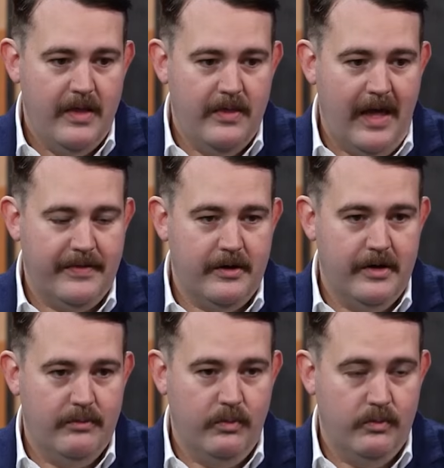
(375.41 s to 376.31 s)
that
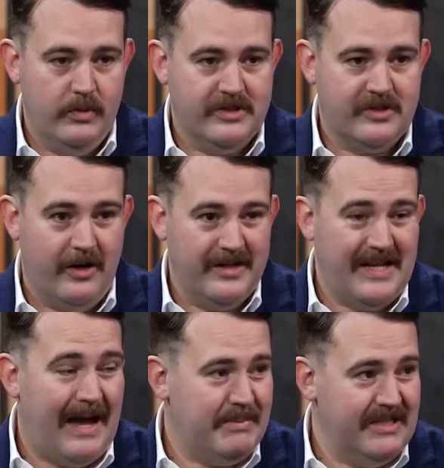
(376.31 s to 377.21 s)
they would start
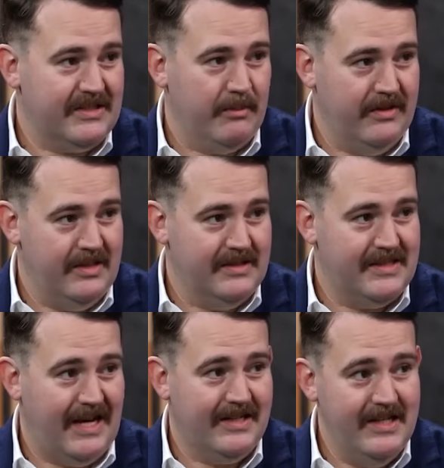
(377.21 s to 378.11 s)
adopting some of these
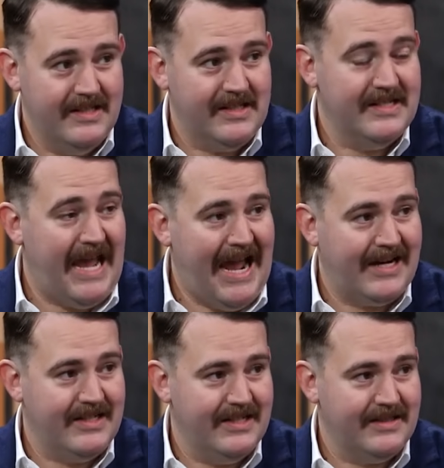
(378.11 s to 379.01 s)
techniques and
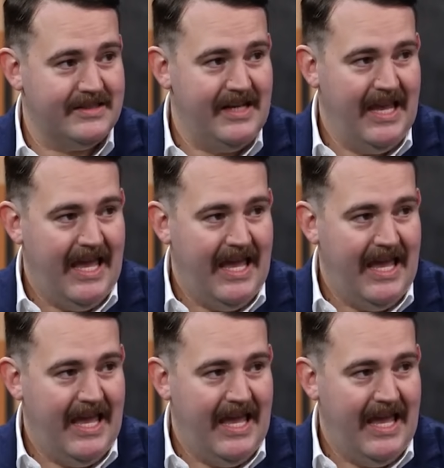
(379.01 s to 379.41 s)
tactics.